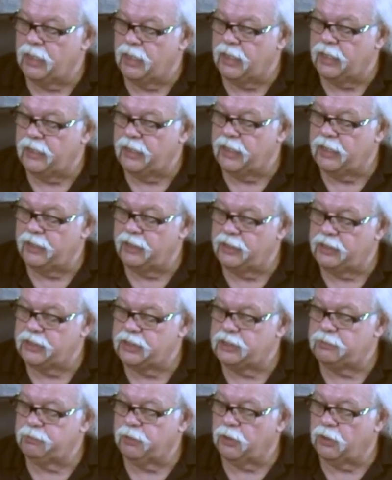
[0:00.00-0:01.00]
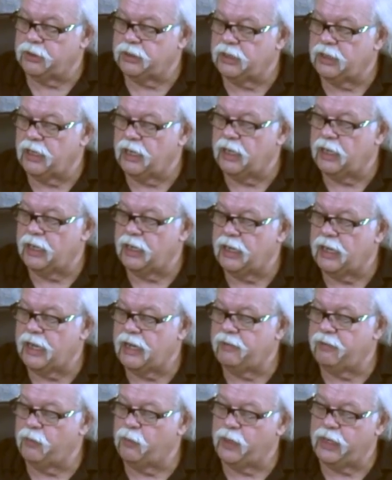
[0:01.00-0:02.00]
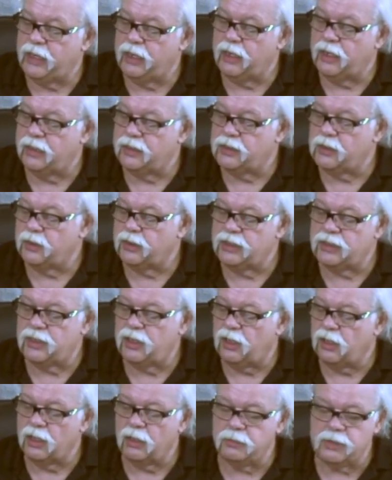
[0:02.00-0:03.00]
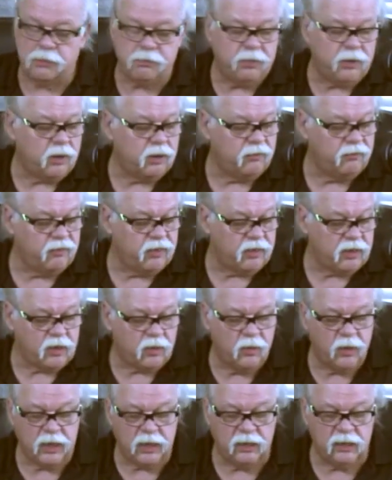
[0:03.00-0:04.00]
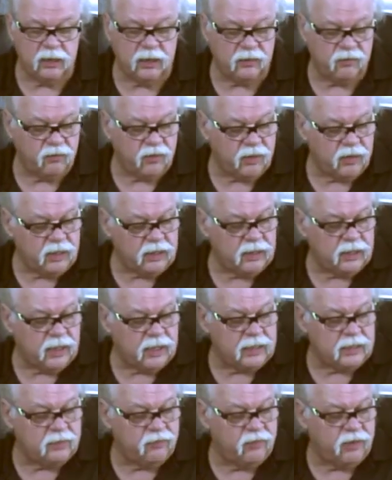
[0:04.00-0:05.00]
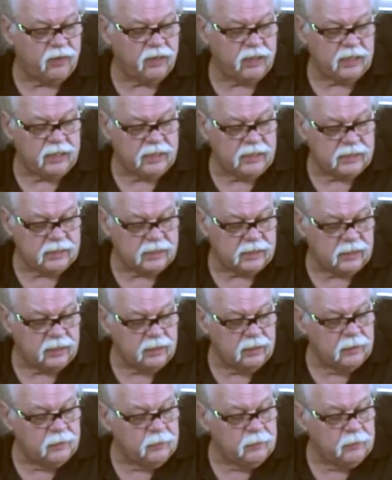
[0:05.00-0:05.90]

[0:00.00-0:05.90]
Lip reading: And then this is bolted on, and I have a wing nut. So this all comes apart very quickly. It's very nice, very easy.